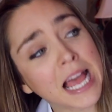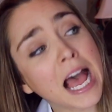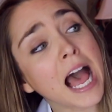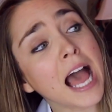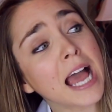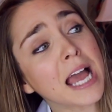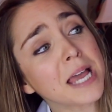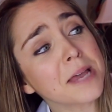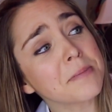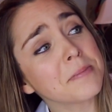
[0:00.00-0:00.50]

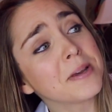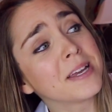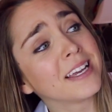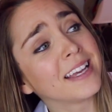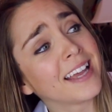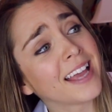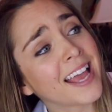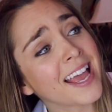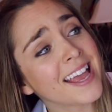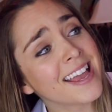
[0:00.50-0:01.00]
time,
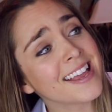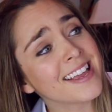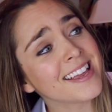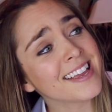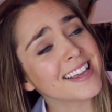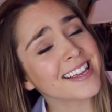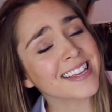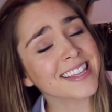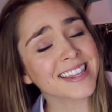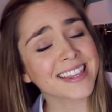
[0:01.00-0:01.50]

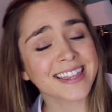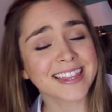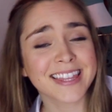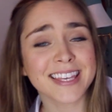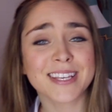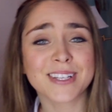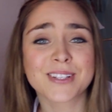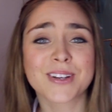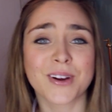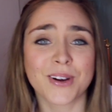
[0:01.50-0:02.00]

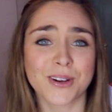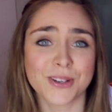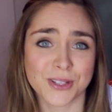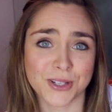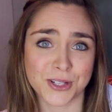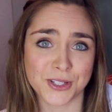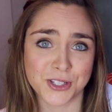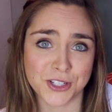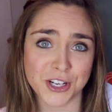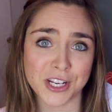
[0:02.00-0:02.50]
these girls
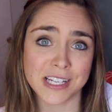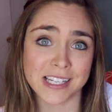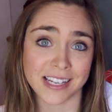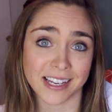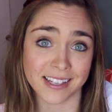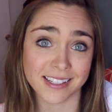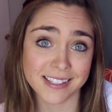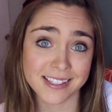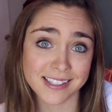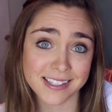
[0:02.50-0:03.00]
are
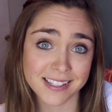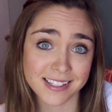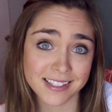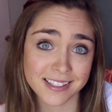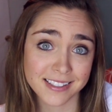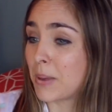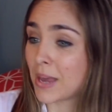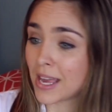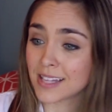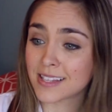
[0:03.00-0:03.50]
genius.
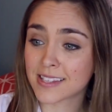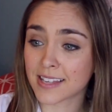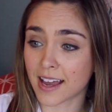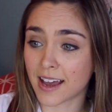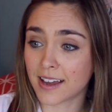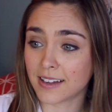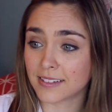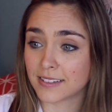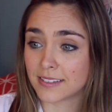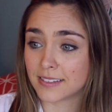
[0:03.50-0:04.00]

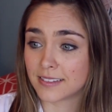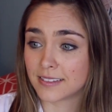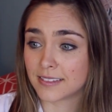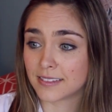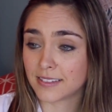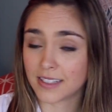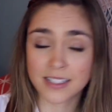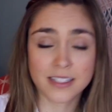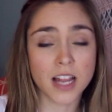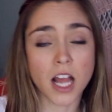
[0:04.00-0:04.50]
Pizza
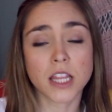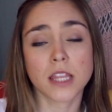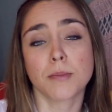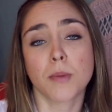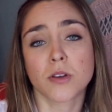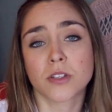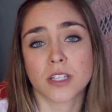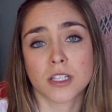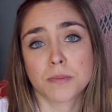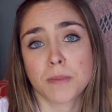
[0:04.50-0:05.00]
is not the
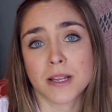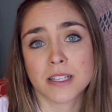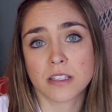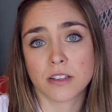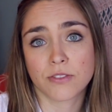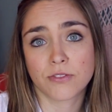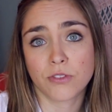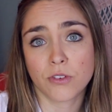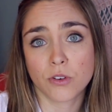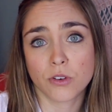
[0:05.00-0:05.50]
most
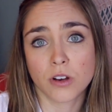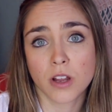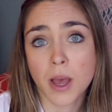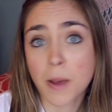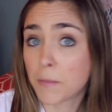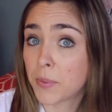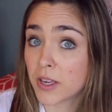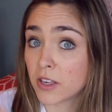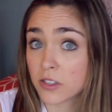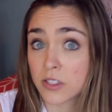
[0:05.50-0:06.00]
expensive food,
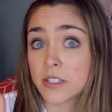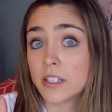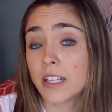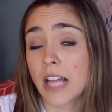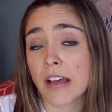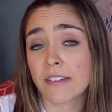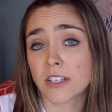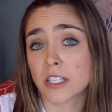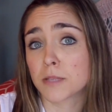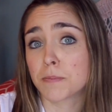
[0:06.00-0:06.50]
but you still
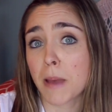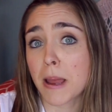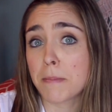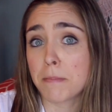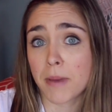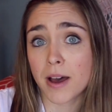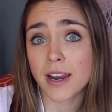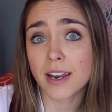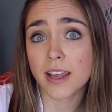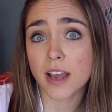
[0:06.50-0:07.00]
have to
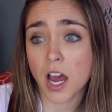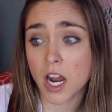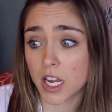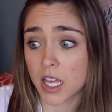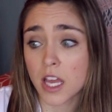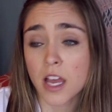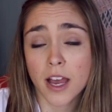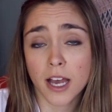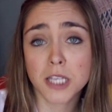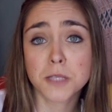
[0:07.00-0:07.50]
spend money on
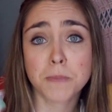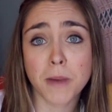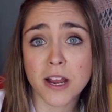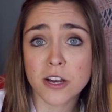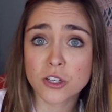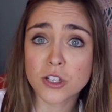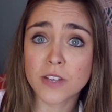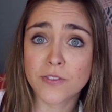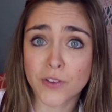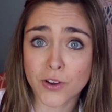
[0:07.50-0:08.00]
it,
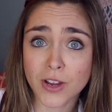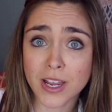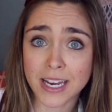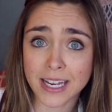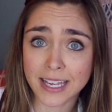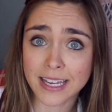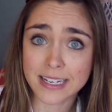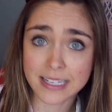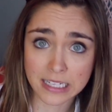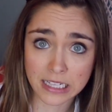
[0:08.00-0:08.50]
especially if you're
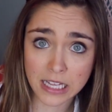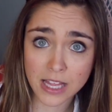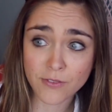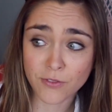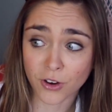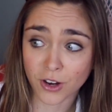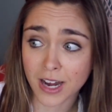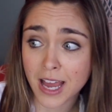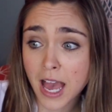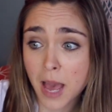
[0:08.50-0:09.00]
getting it
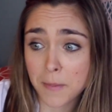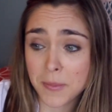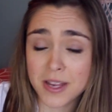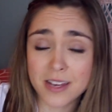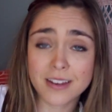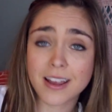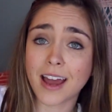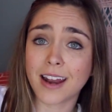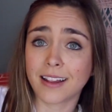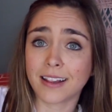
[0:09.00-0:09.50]
delivered. I
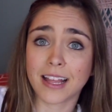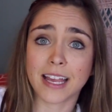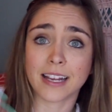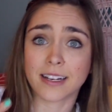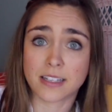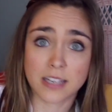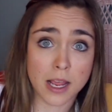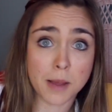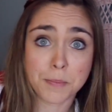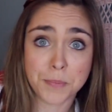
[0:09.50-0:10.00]
mean, you gotta
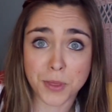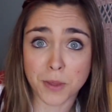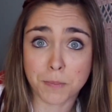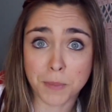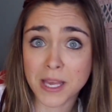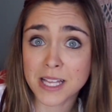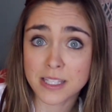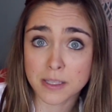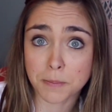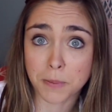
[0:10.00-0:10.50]
like tip the
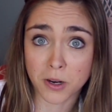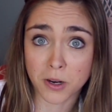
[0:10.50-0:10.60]
pizza